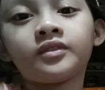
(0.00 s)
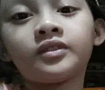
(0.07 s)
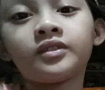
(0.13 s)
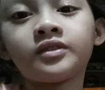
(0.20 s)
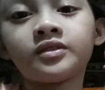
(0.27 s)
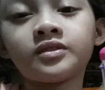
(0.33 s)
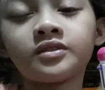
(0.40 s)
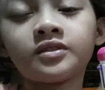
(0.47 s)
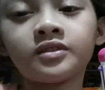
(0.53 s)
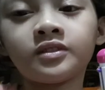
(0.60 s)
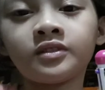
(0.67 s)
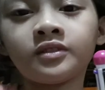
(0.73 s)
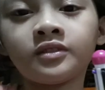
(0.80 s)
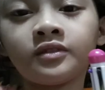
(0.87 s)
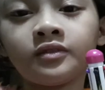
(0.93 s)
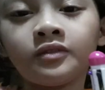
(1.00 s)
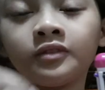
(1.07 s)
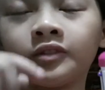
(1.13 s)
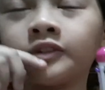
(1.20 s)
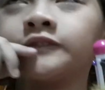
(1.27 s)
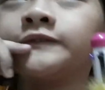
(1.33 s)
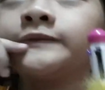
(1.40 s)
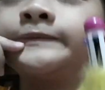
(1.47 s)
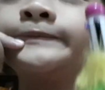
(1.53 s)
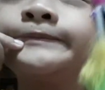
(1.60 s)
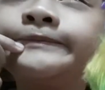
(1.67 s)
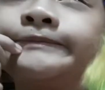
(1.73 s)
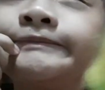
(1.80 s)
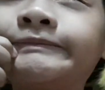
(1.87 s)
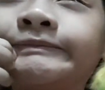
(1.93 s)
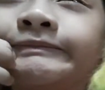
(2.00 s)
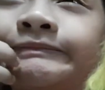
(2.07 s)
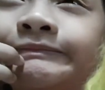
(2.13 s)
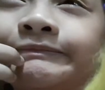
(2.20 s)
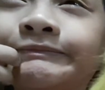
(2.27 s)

It's in the hmm.